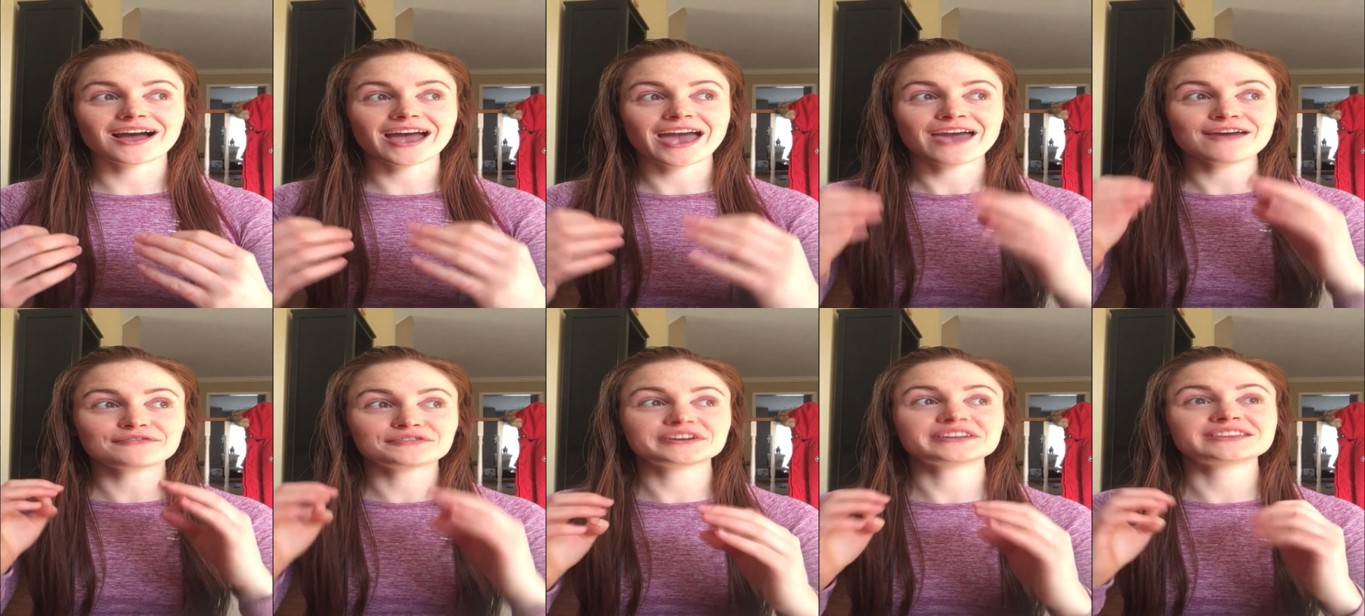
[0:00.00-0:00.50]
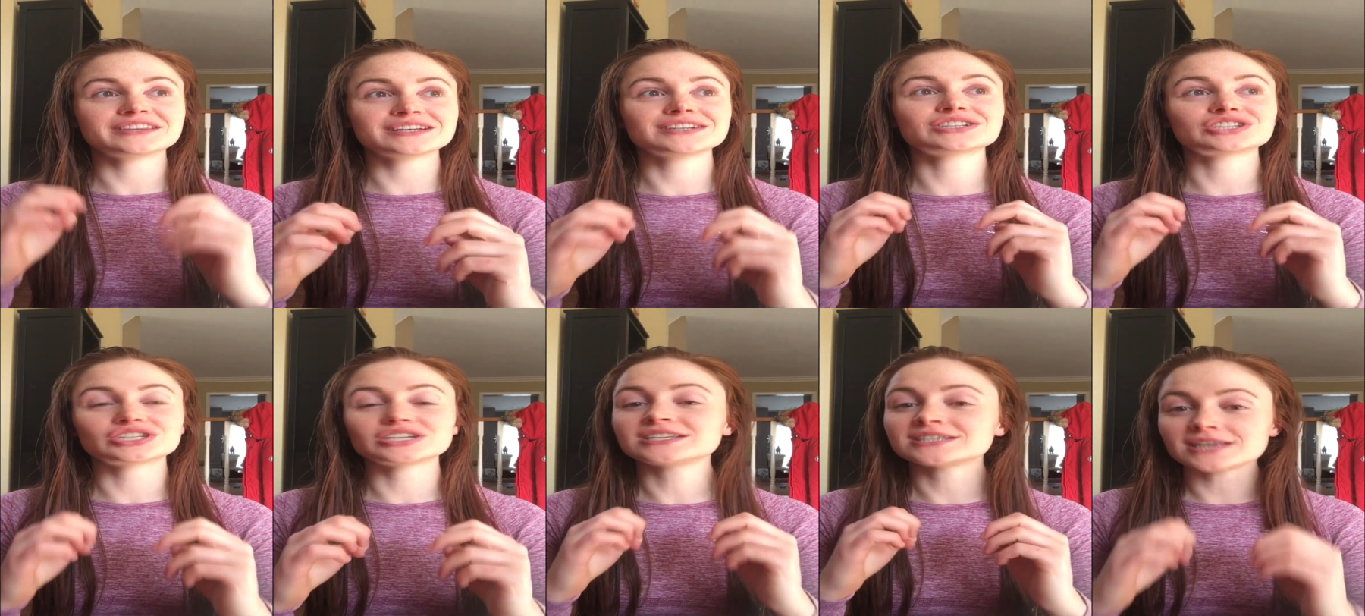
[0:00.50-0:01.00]
Everything
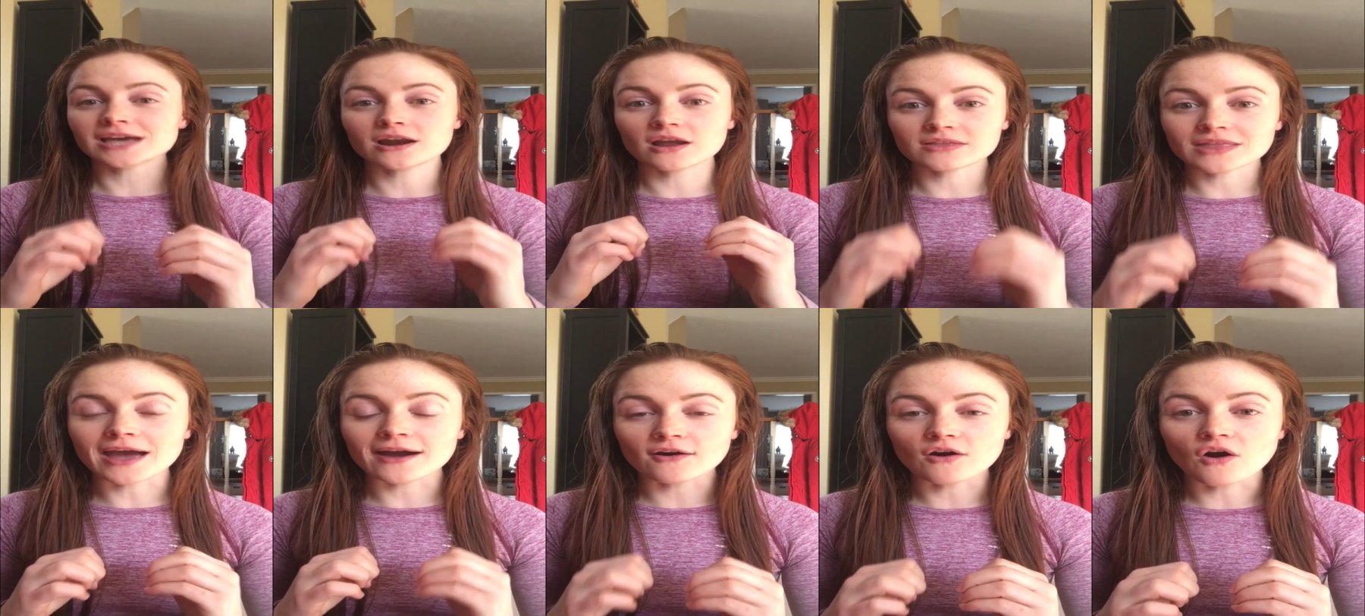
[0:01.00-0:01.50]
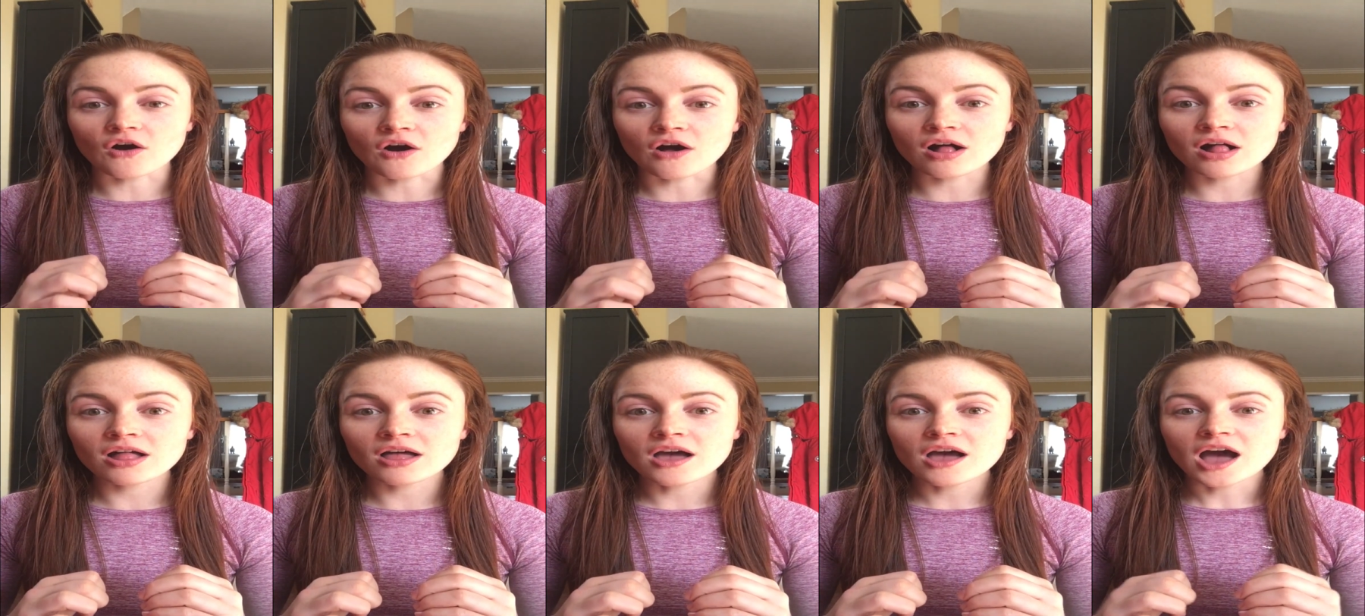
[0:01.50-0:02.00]
she said on that
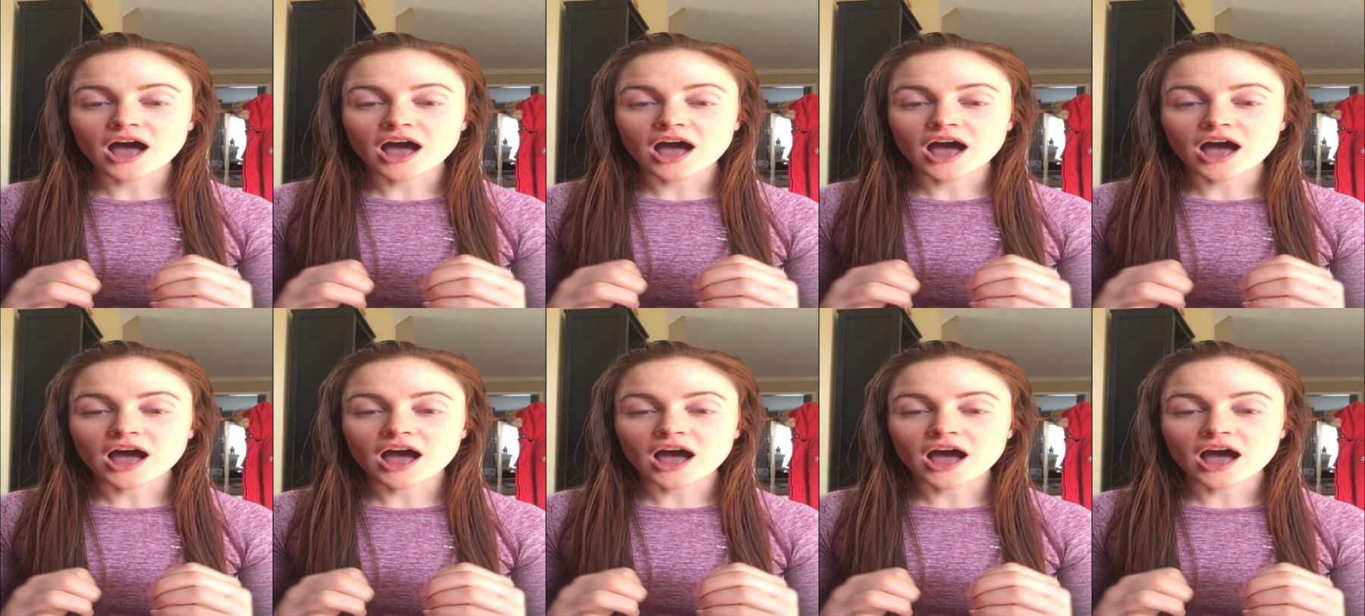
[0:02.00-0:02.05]
call,